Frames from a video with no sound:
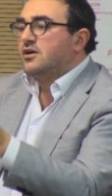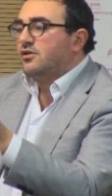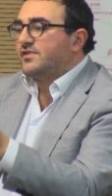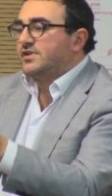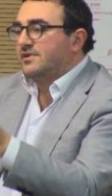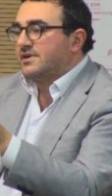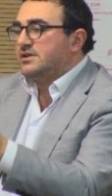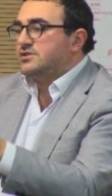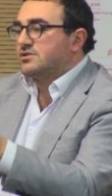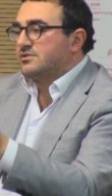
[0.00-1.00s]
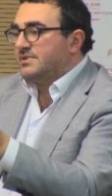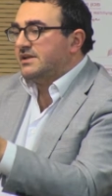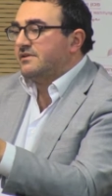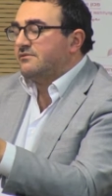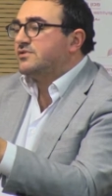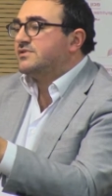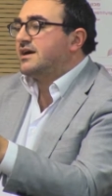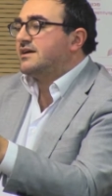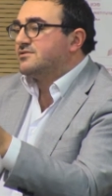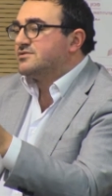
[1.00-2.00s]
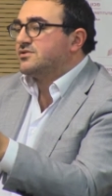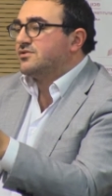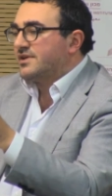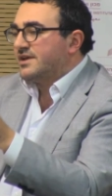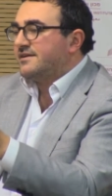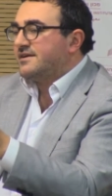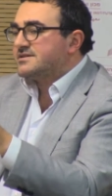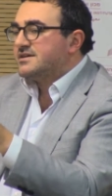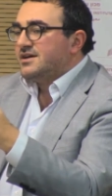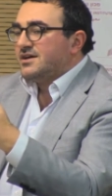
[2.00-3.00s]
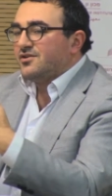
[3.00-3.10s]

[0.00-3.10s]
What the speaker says: of freedom of religion or belief. And what are those core areas?